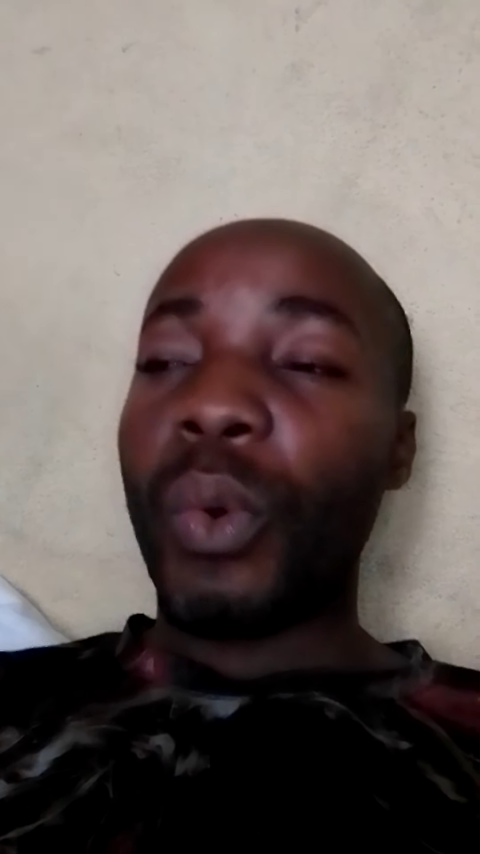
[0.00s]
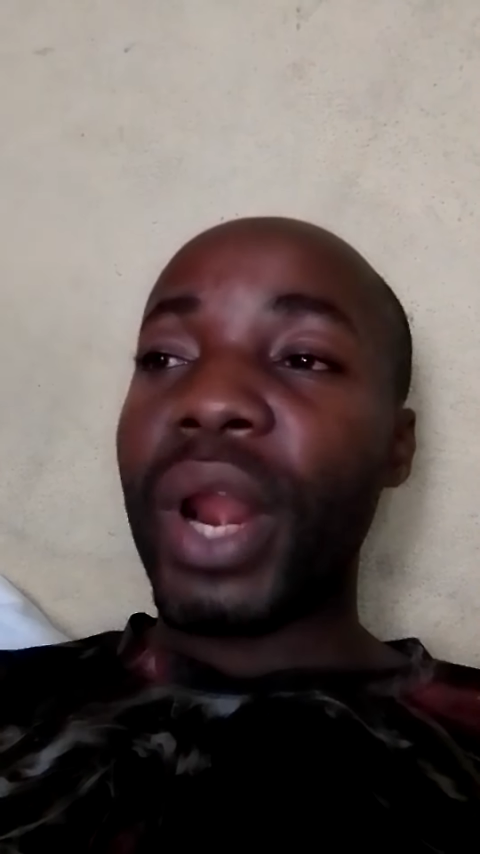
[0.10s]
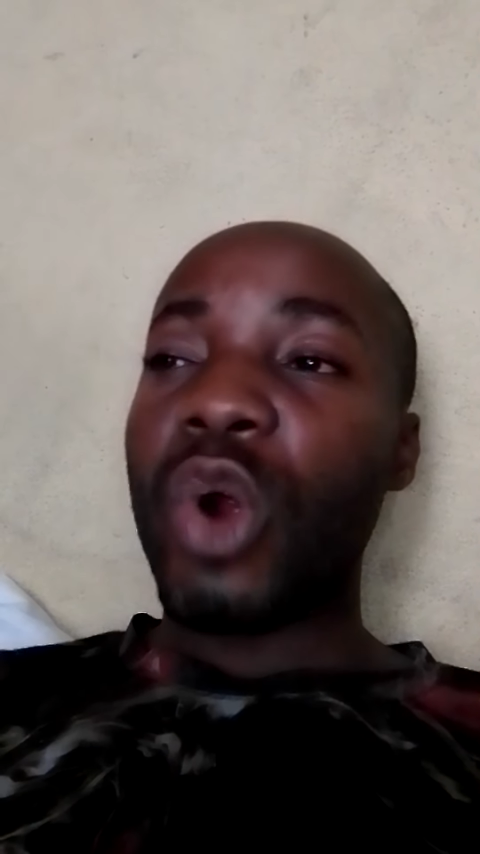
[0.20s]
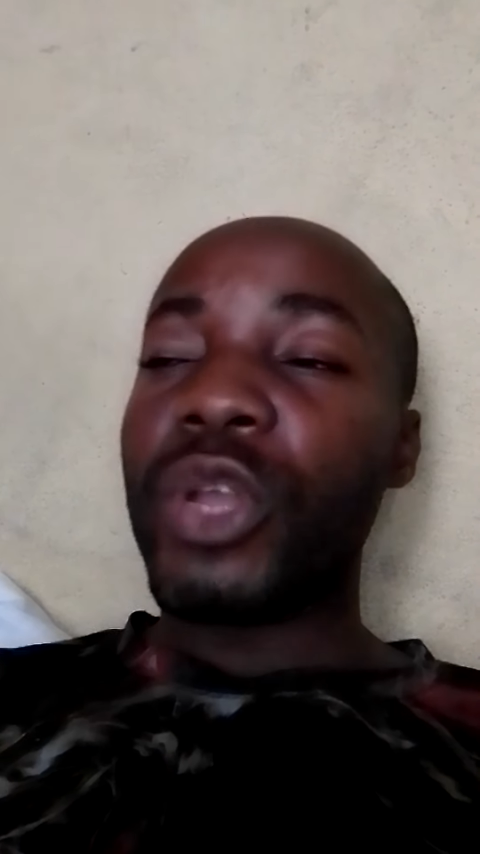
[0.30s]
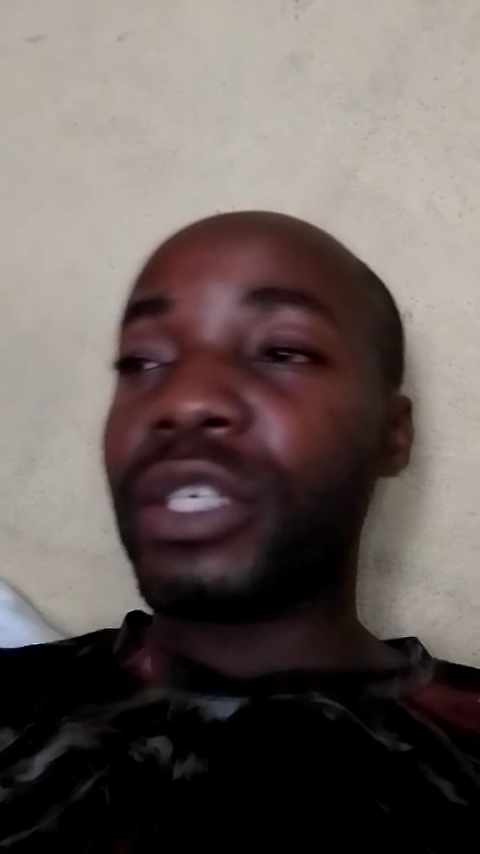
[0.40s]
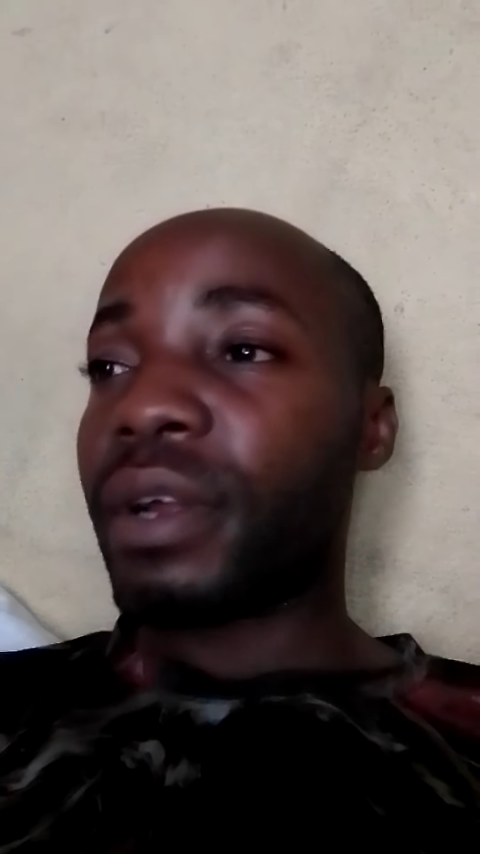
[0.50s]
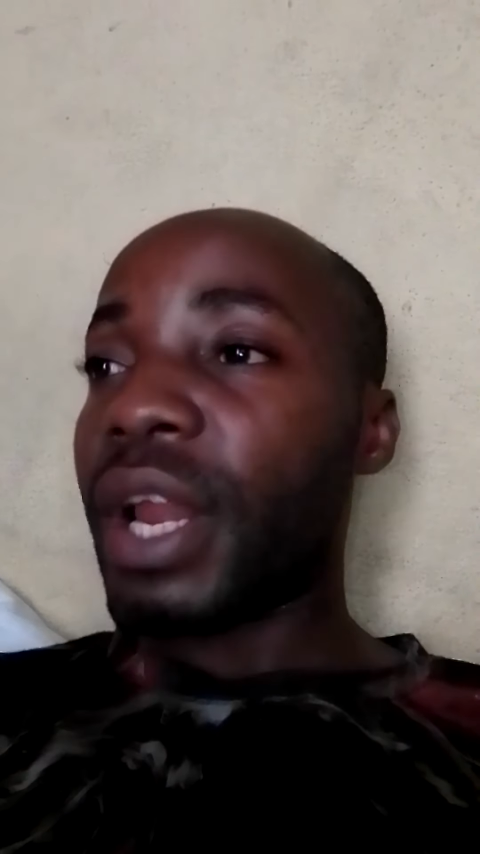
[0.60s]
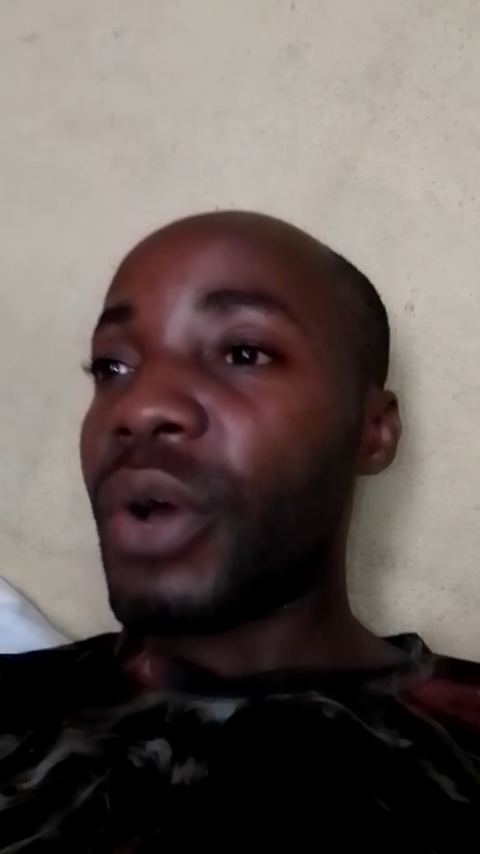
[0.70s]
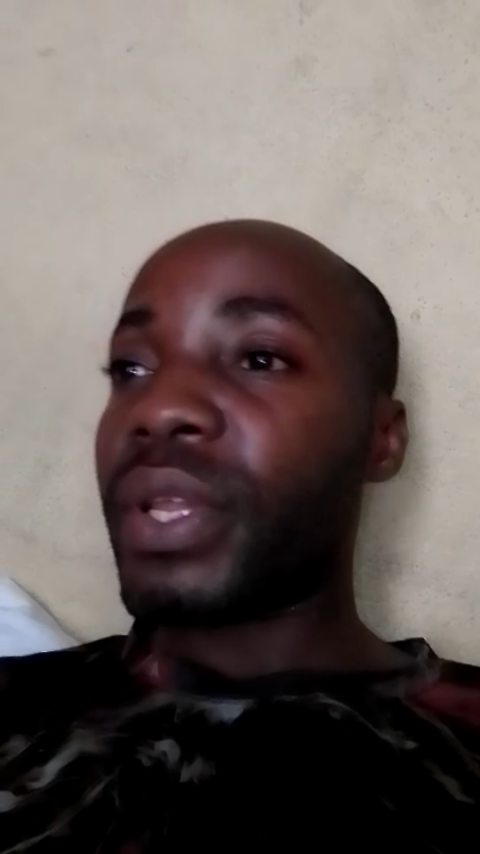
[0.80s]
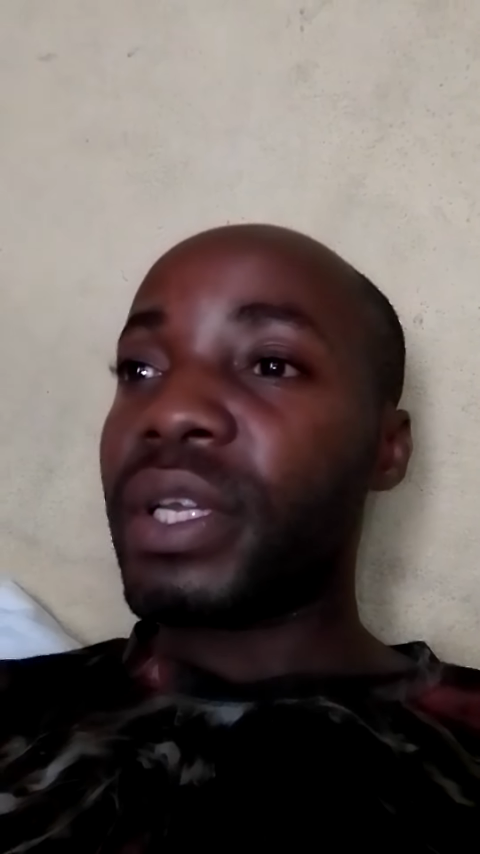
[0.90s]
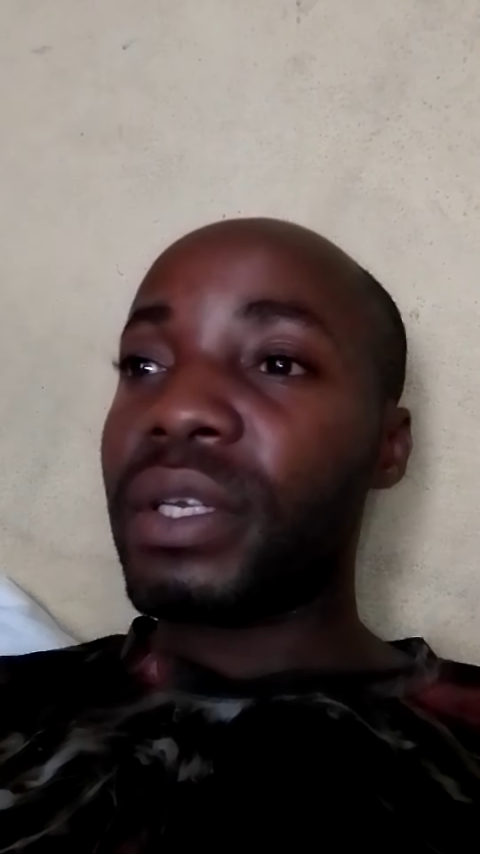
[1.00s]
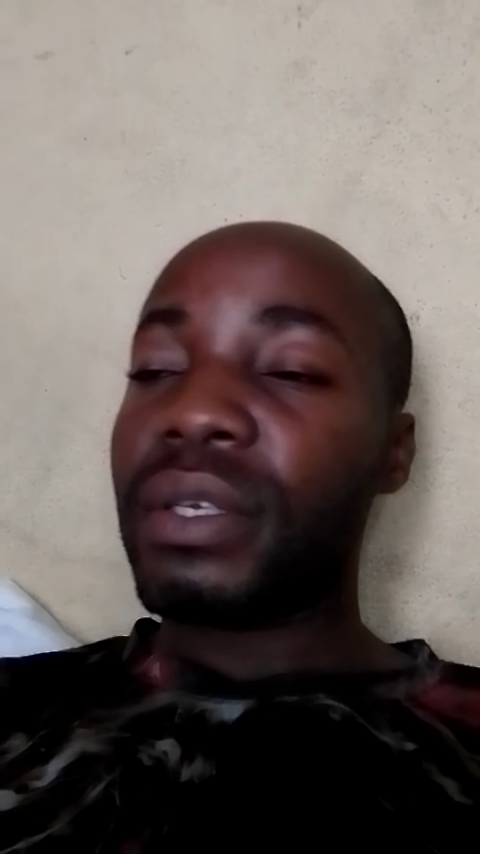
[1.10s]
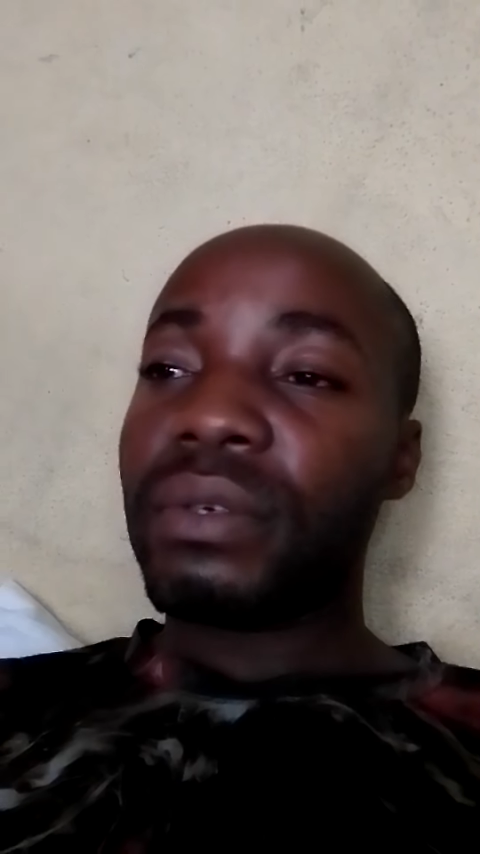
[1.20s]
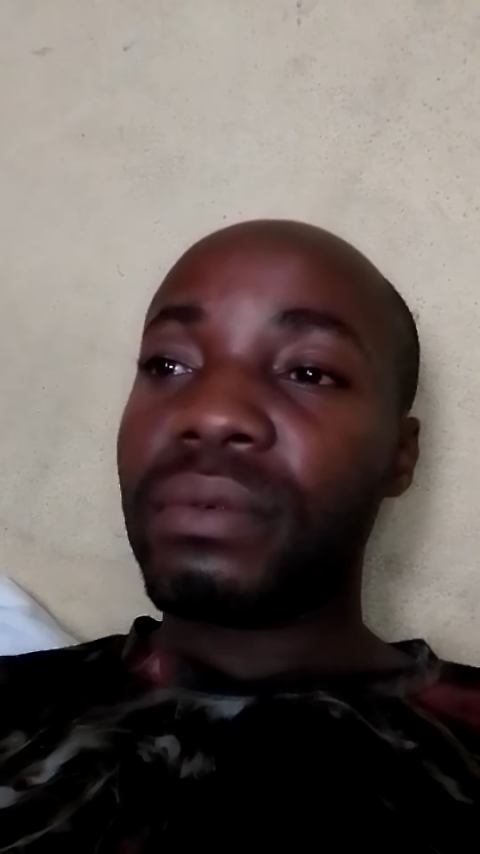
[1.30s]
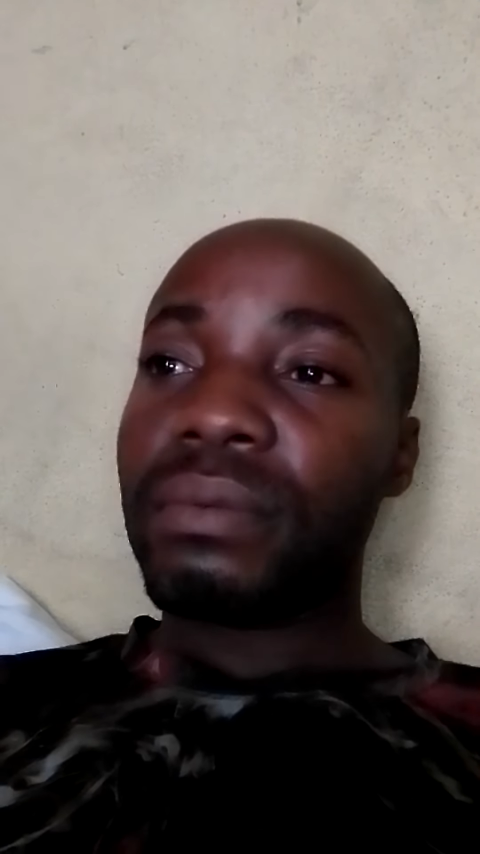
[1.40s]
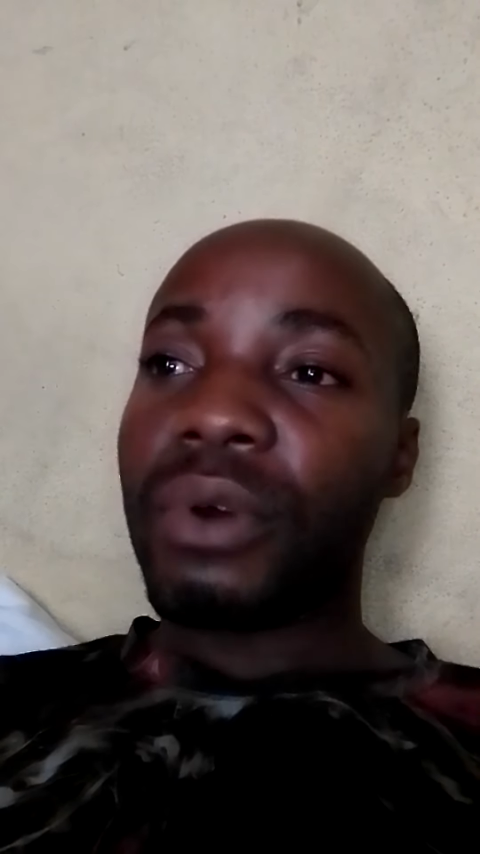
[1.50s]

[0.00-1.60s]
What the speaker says: weather is cloudy